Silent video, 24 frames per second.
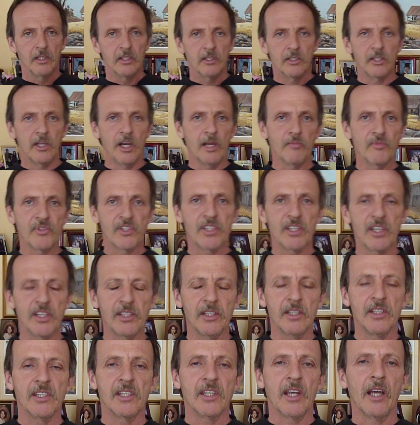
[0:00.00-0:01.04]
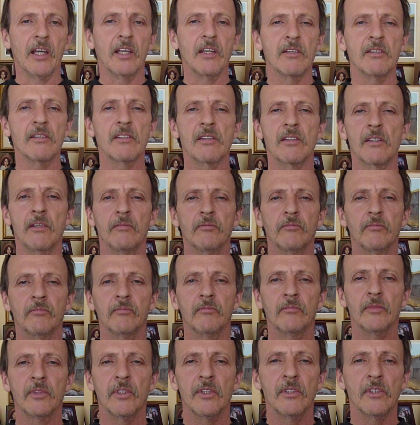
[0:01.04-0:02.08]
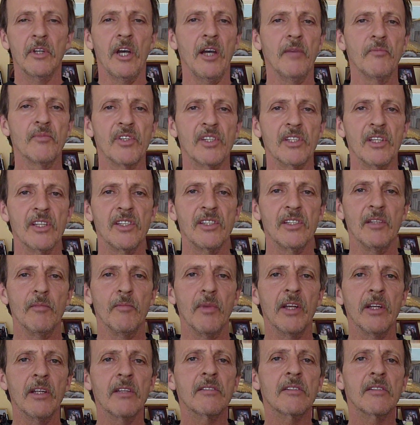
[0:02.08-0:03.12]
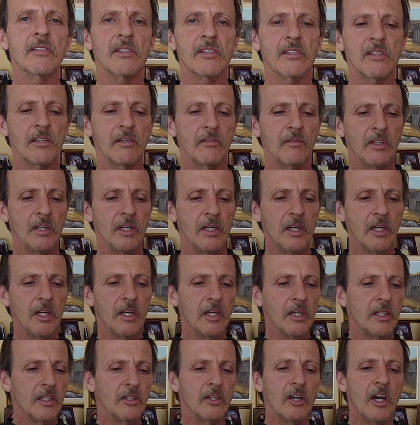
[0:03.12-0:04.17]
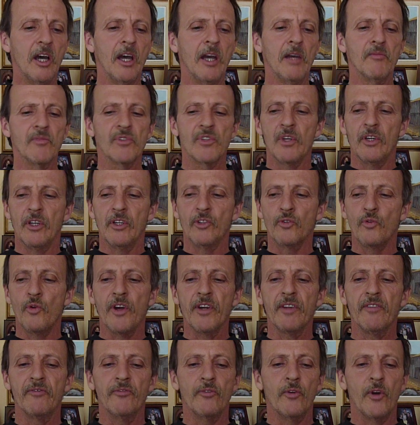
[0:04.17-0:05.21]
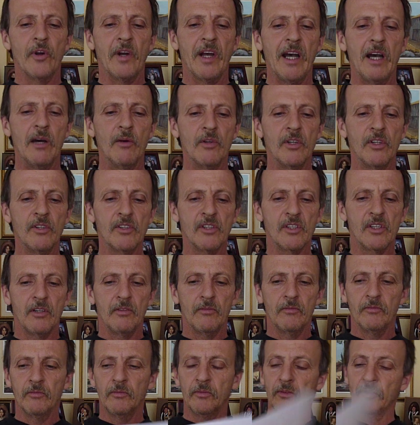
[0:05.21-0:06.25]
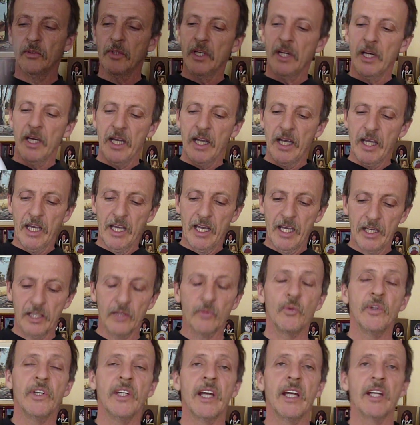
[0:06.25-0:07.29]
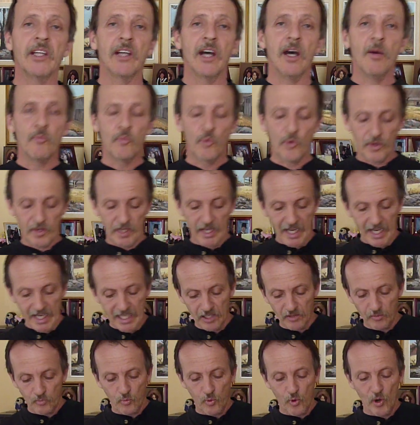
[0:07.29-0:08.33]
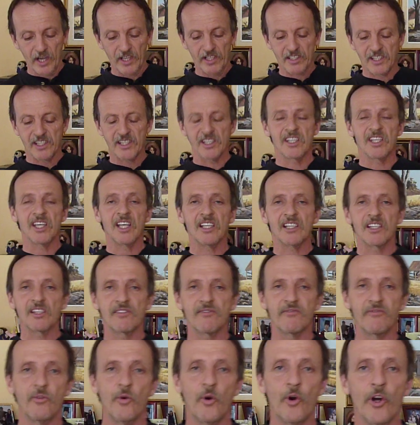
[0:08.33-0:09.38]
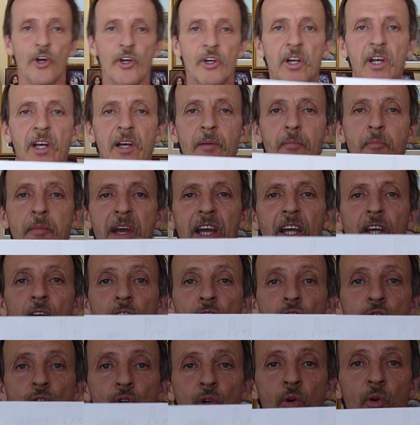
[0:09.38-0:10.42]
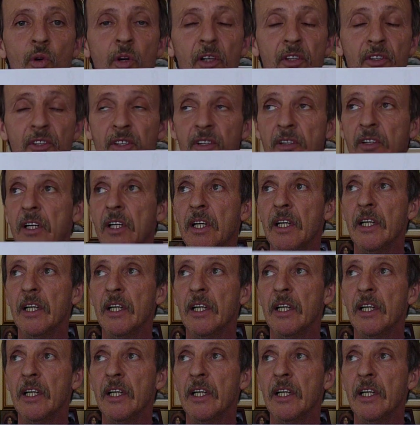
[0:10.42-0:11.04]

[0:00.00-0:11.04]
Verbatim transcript: times 60 seconds times 60 minutes times uh, 24 hours, and we end up with 8.64 megajoules.